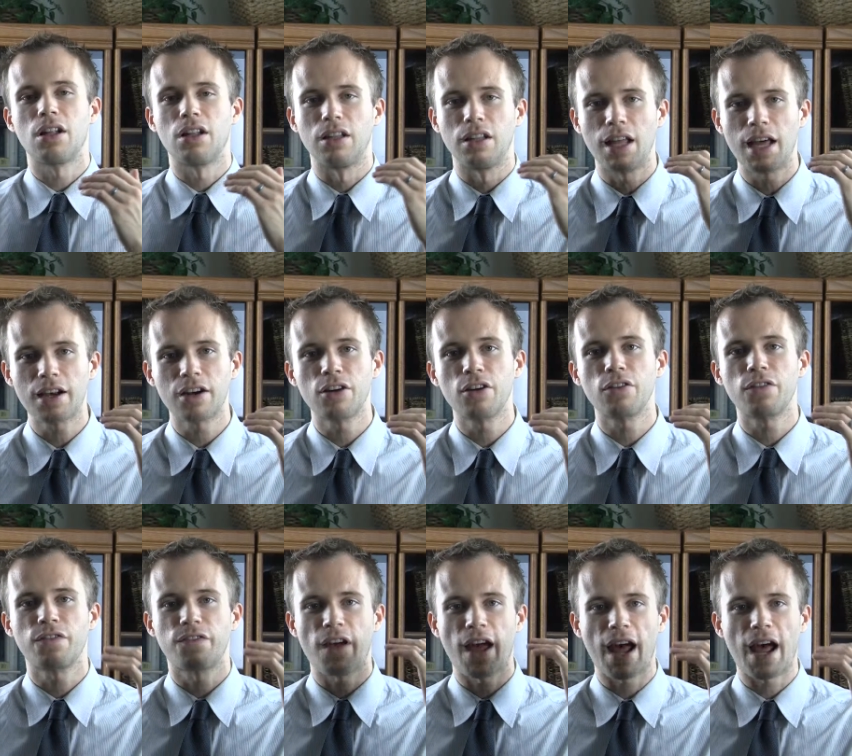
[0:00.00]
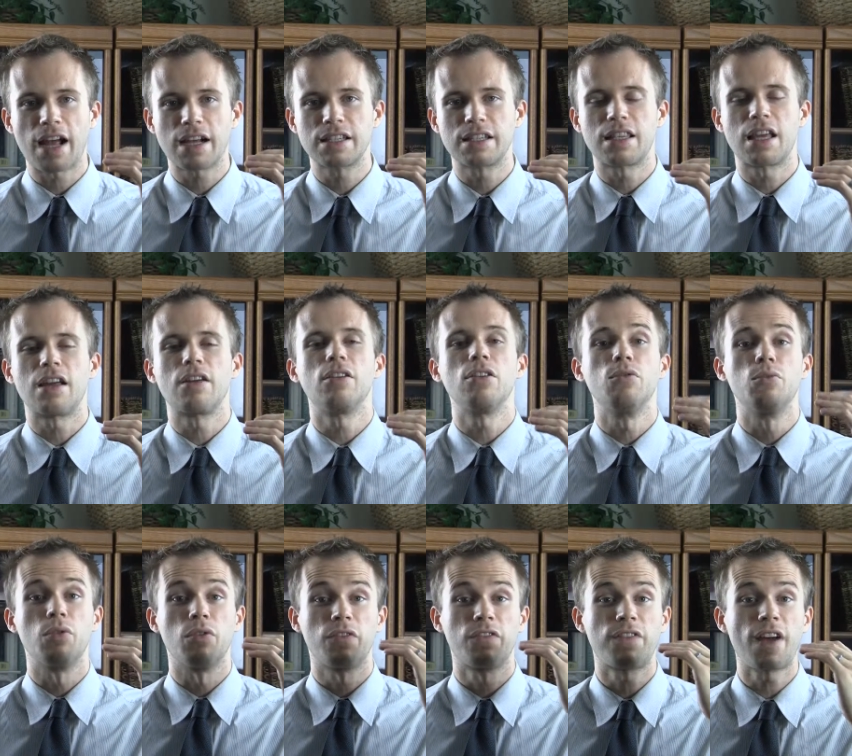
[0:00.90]
letter fax that you
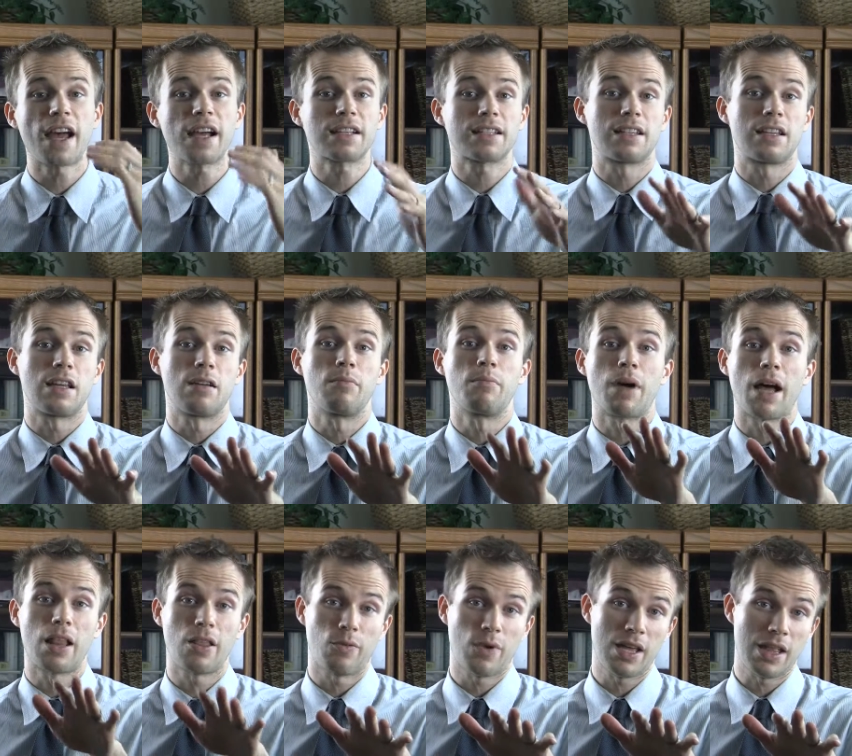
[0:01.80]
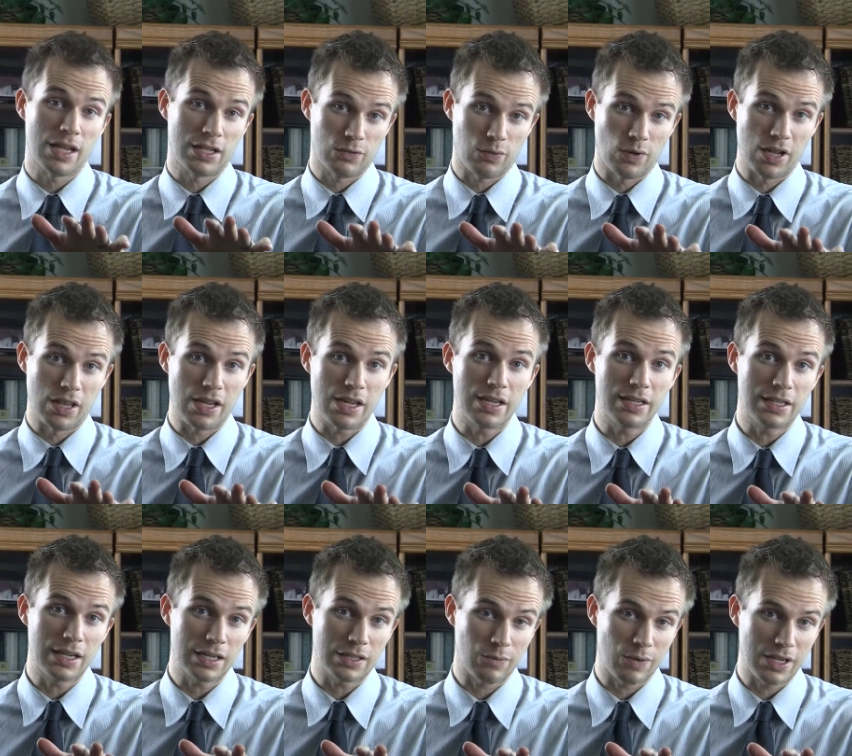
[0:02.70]
will fax them. By the way, that's one of the
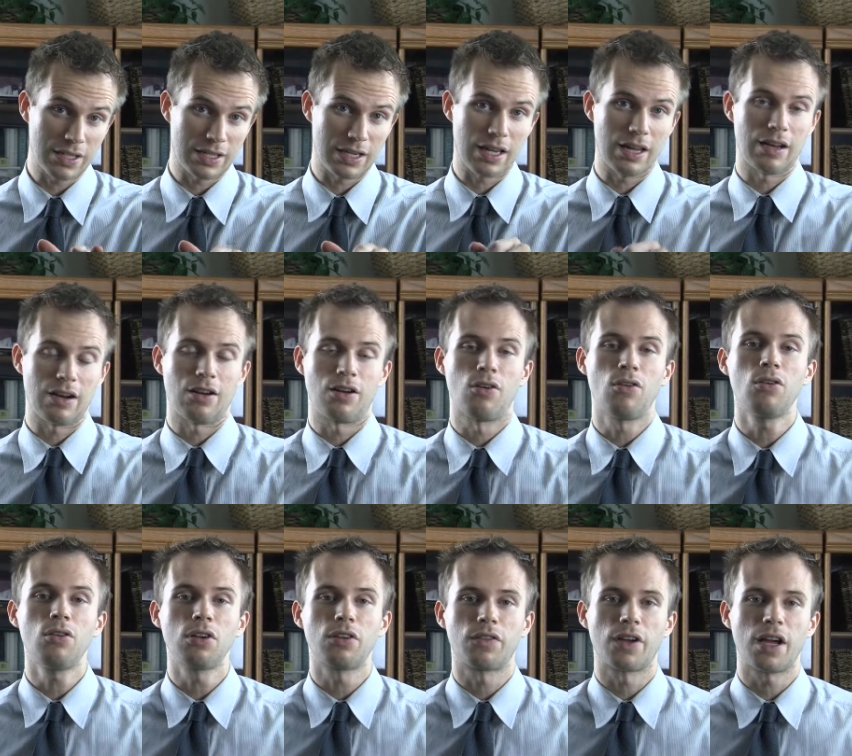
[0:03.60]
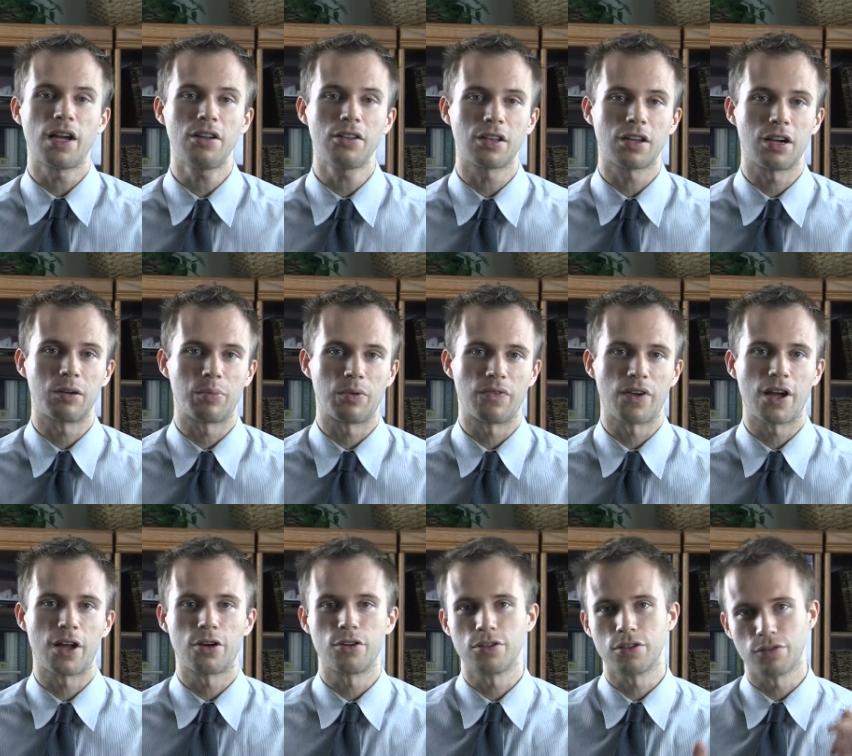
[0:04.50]
easiest ways to get a hold of a healthcare
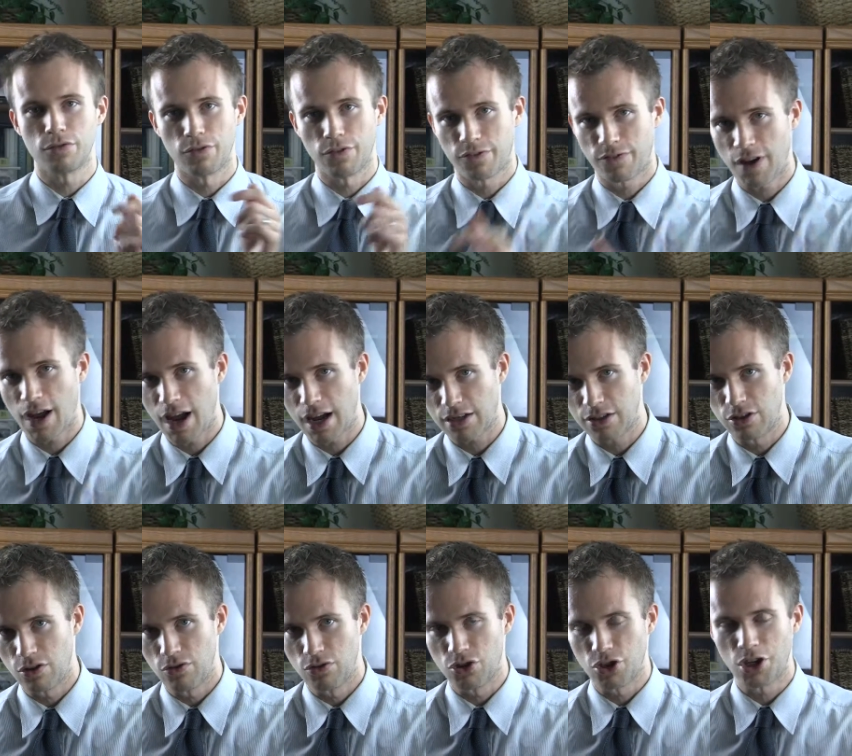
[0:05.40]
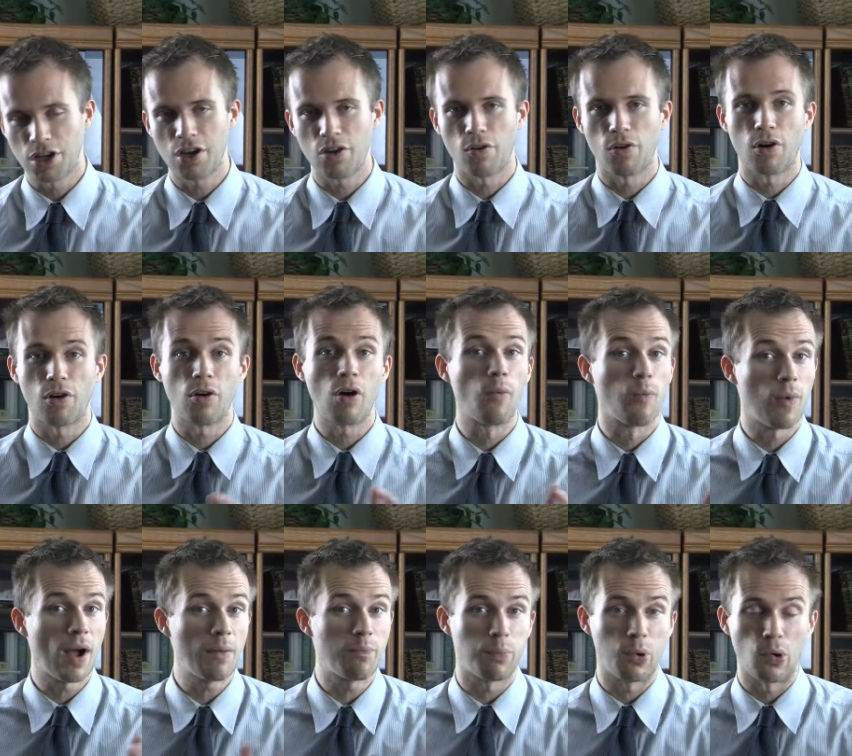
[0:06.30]
provider is through fax usually, or a
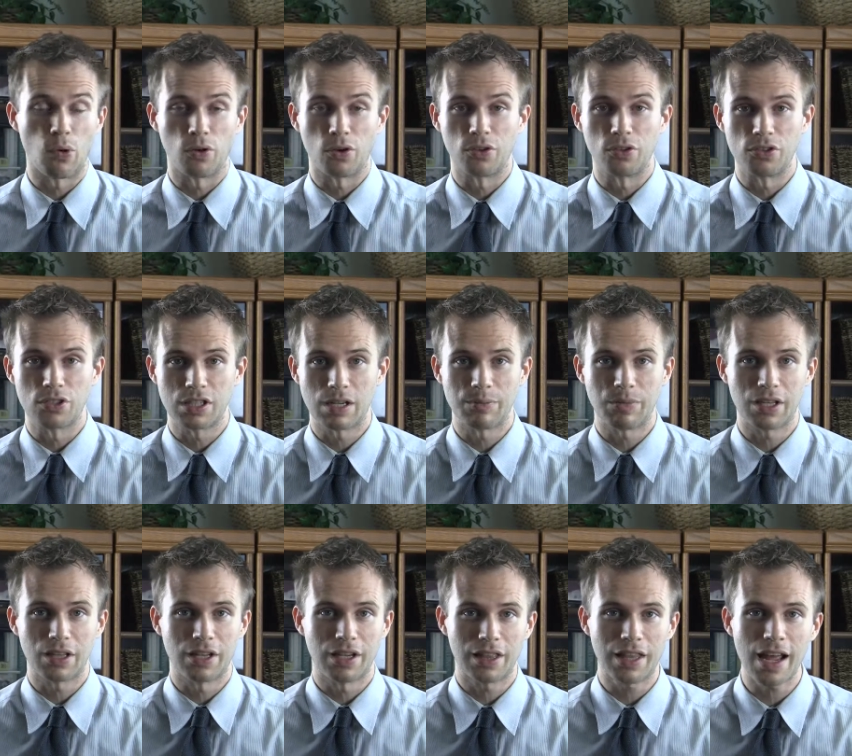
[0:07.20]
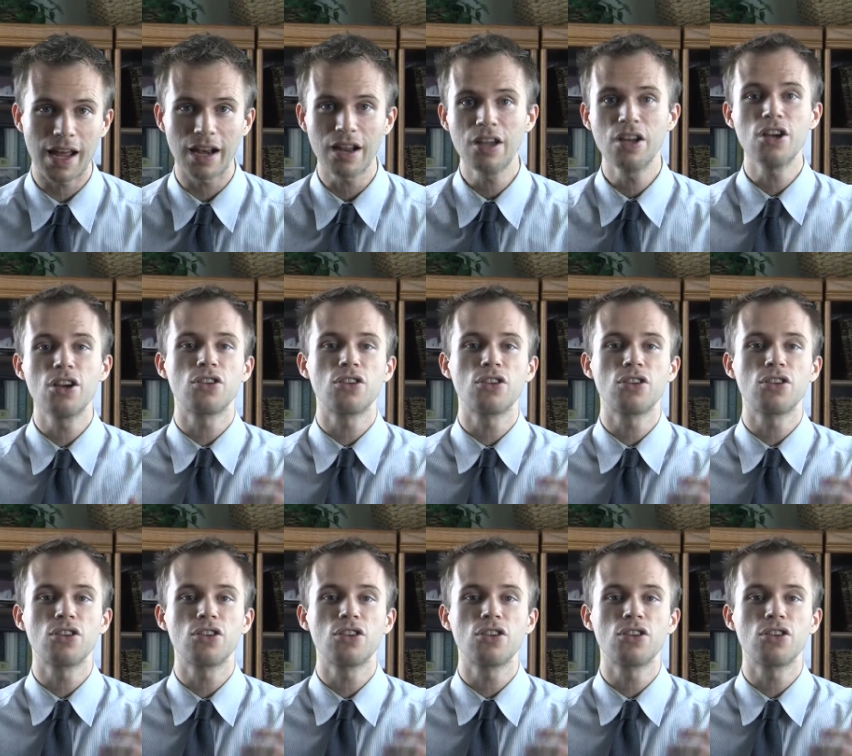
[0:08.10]
web portal or something like that.